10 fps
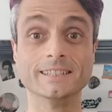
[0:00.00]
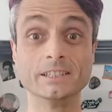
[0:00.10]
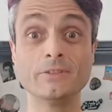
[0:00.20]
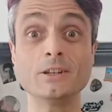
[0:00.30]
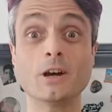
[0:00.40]
In
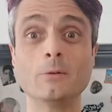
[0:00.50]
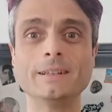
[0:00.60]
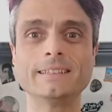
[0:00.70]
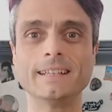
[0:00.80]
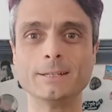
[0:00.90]
this video I will
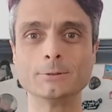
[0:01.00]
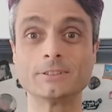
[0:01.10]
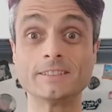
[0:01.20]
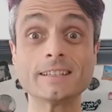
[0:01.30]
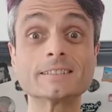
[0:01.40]
tell you
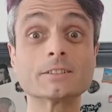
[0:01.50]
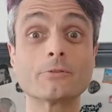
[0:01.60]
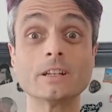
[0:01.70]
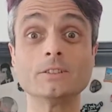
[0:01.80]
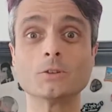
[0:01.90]
6
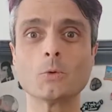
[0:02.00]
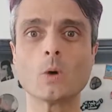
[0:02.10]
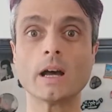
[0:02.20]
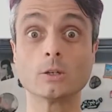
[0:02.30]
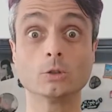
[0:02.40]
reasons
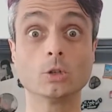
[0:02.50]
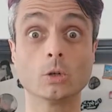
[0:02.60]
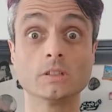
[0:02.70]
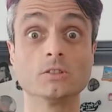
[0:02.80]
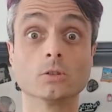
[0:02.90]
why your
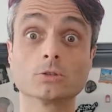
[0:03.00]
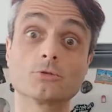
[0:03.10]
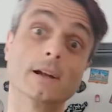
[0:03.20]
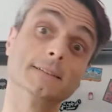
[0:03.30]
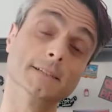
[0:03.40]
dough is not
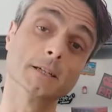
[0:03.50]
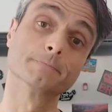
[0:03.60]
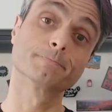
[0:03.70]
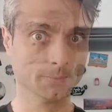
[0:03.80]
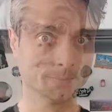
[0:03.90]
rising.
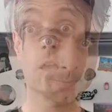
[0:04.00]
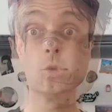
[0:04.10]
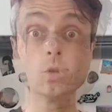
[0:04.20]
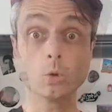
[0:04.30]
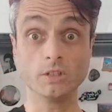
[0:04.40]

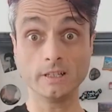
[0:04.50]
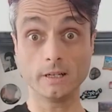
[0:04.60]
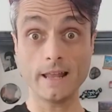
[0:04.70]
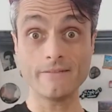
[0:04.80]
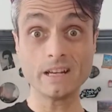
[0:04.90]
You know, the
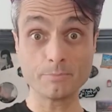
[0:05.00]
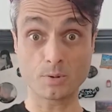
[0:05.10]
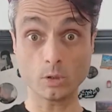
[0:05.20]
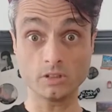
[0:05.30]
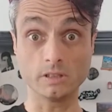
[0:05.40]
leavening
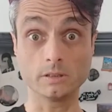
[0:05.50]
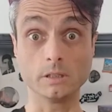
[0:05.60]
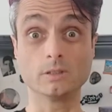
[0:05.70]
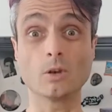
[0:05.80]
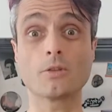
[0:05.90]
process
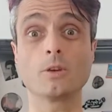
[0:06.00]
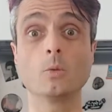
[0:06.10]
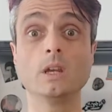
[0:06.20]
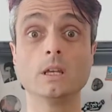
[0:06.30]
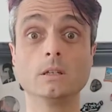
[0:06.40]
is something
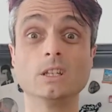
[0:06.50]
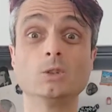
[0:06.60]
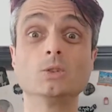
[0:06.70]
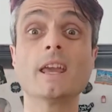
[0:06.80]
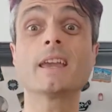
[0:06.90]
we need
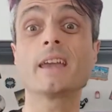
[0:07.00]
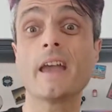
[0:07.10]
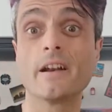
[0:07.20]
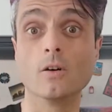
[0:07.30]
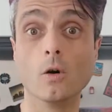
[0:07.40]
to take
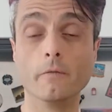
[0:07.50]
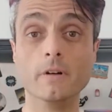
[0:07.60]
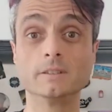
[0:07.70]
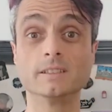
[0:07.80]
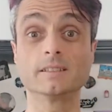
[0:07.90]
care of
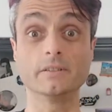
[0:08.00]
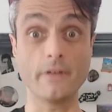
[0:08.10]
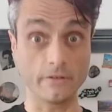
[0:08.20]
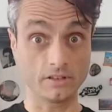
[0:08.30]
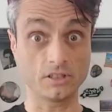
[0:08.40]
since the
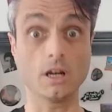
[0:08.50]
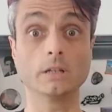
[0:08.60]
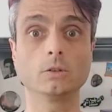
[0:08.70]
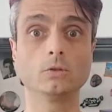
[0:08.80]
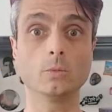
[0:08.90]
very
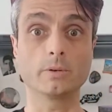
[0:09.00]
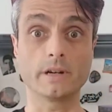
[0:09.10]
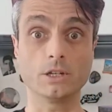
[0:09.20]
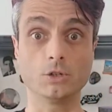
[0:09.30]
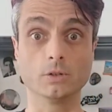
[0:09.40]
start of the
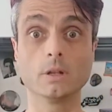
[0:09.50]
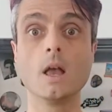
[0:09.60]
operation.